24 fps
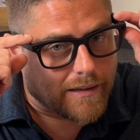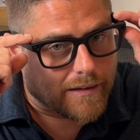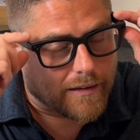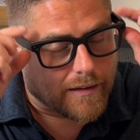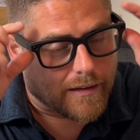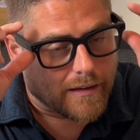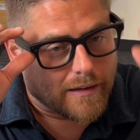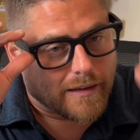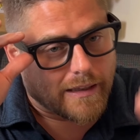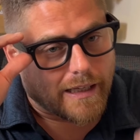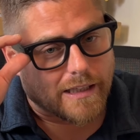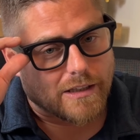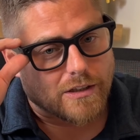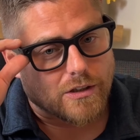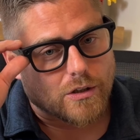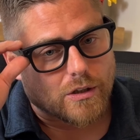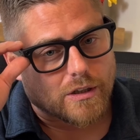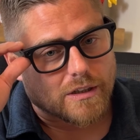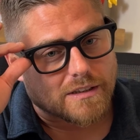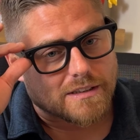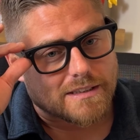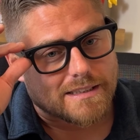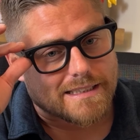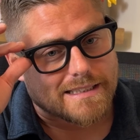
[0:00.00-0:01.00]
here, and you
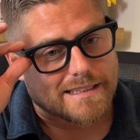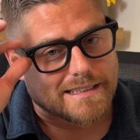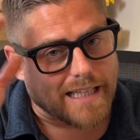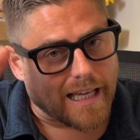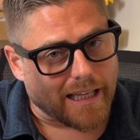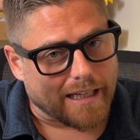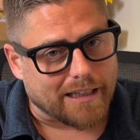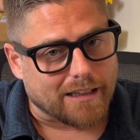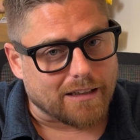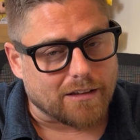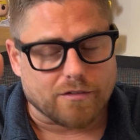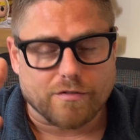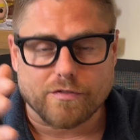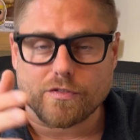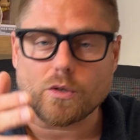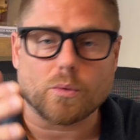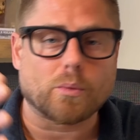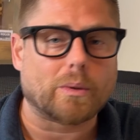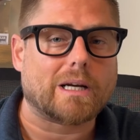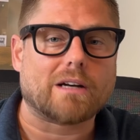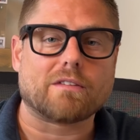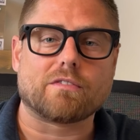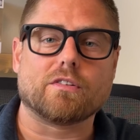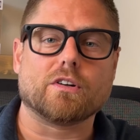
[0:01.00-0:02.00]
can set it for
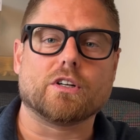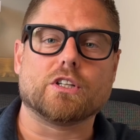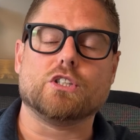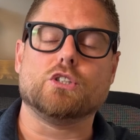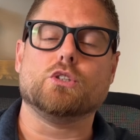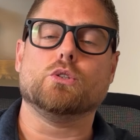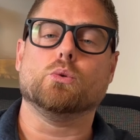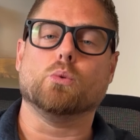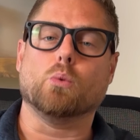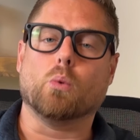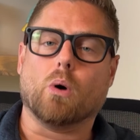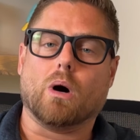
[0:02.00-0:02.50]
whatever you